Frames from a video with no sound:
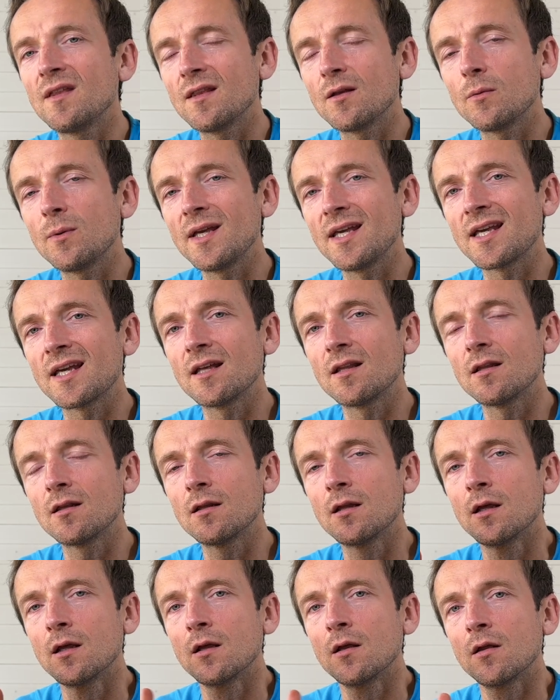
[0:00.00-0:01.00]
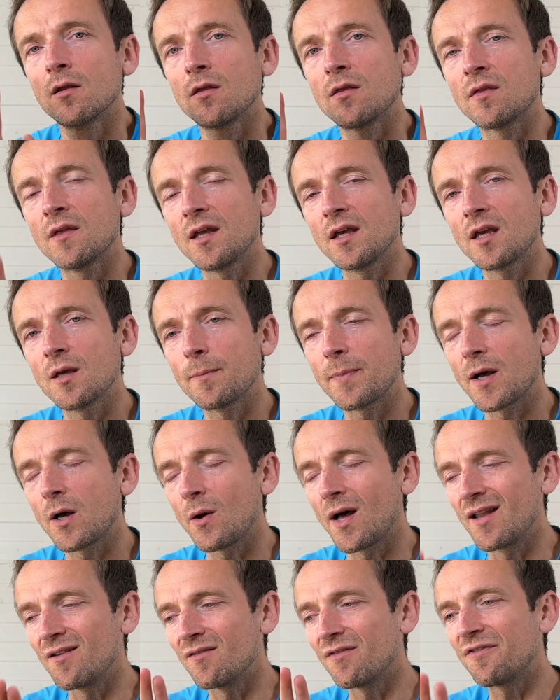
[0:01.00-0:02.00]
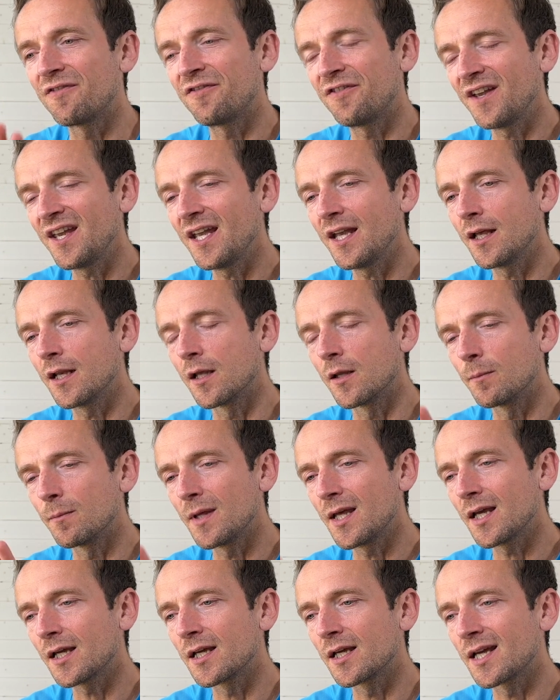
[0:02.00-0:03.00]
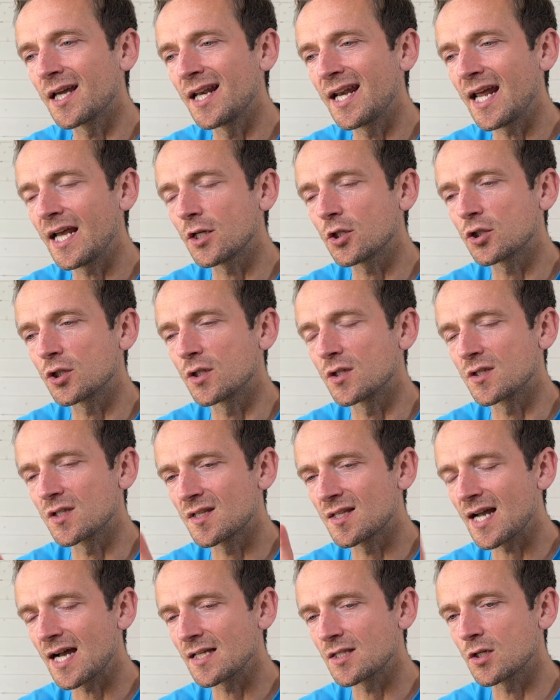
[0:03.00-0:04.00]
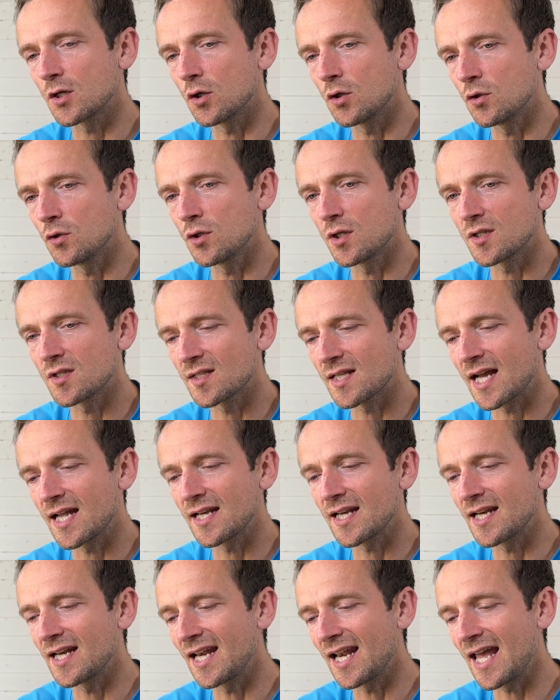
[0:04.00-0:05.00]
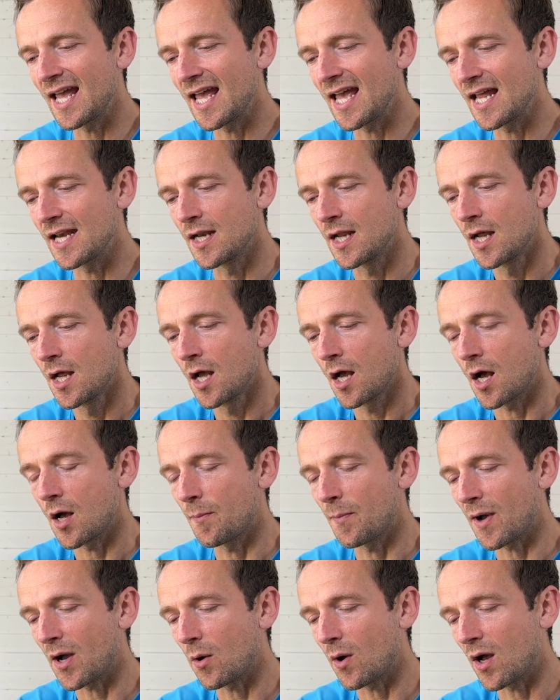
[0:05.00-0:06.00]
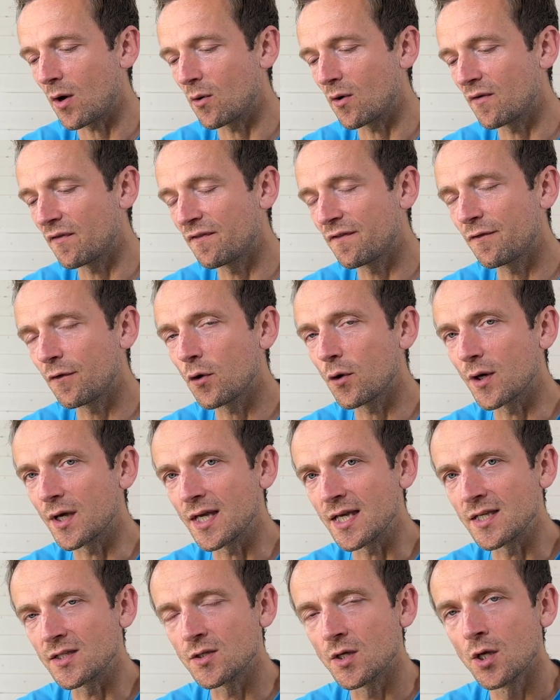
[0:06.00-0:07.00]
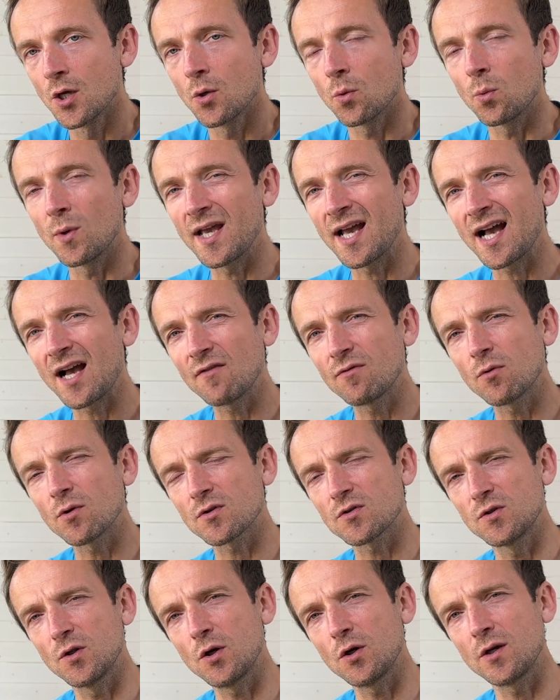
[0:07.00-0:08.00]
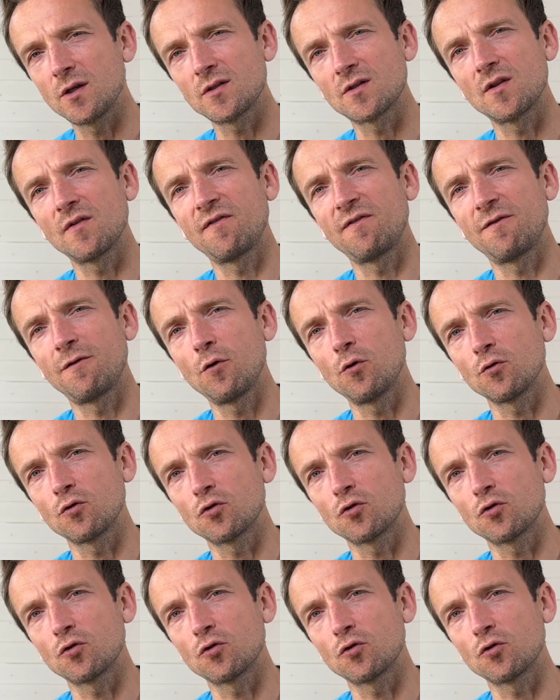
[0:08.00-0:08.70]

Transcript: that we can think about and feel and make a connection and start to understand and learn about our foot is we have what's known as the foot